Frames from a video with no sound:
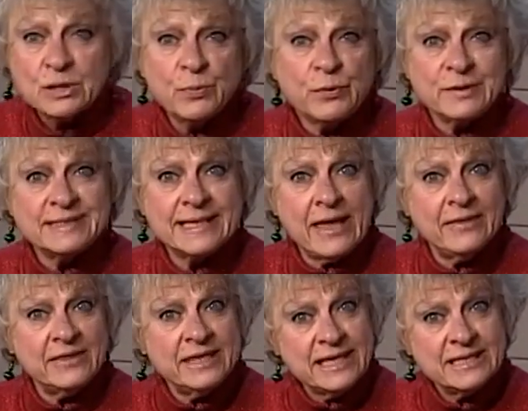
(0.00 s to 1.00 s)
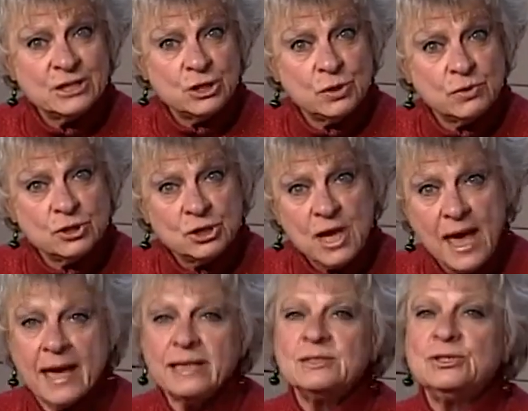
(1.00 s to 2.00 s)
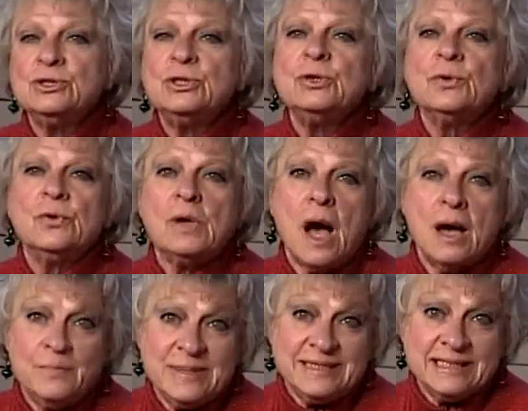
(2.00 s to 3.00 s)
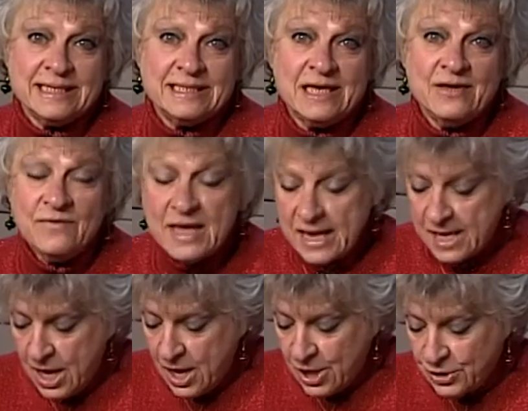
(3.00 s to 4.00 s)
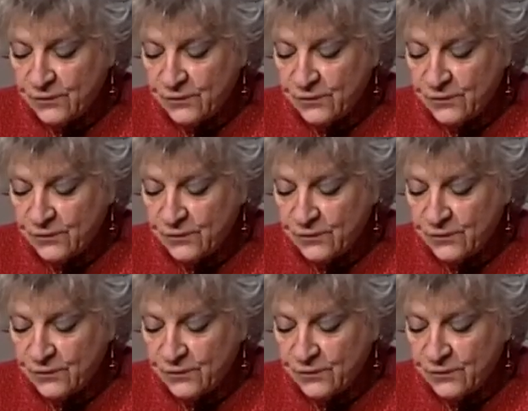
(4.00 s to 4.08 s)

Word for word: to present these two checks to uh, BCTV.